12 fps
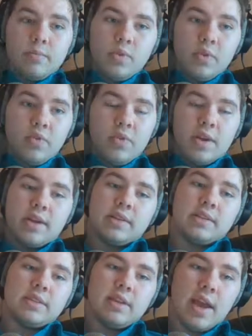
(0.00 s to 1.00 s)
with
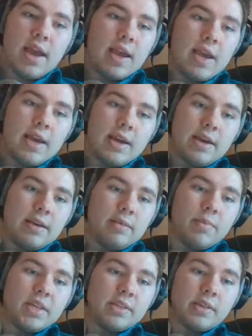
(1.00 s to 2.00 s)
things,
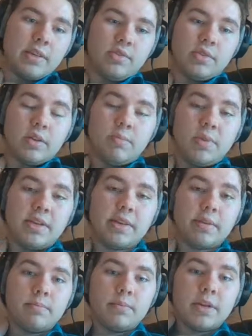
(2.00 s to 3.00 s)
and basically there's going to be
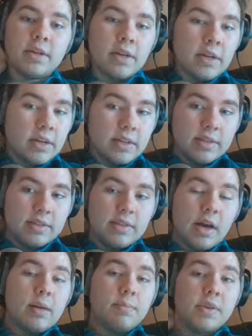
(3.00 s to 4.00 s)
some
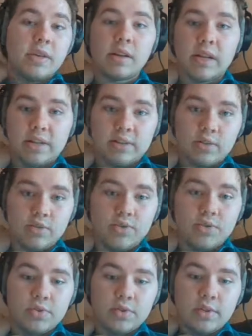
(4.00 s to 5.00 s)
zombie clay
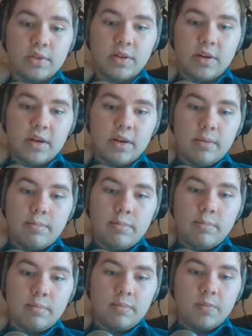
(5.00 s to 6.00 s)
soldiers
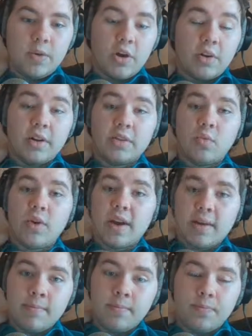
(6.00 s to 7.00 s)
guarding the
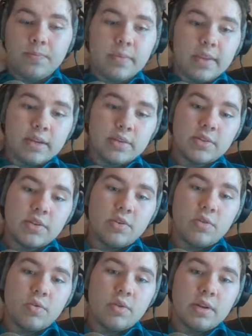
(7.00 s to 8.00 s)
way.
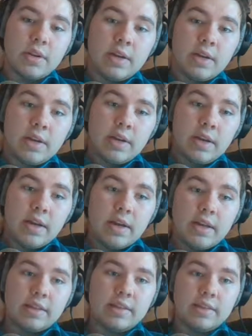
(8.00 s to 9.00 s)
So
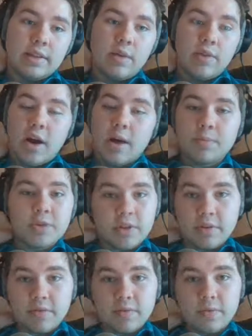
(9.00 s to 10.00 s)
this is now an
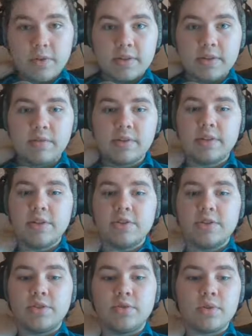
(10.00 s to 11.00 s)
option for the
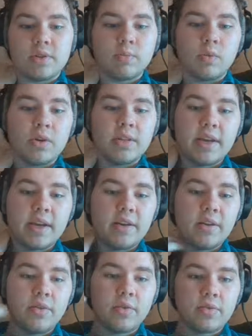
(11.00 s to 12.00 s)
civilizations to exploit. They
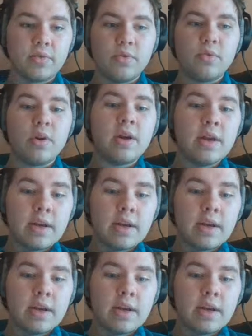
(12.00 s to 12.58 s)
can go through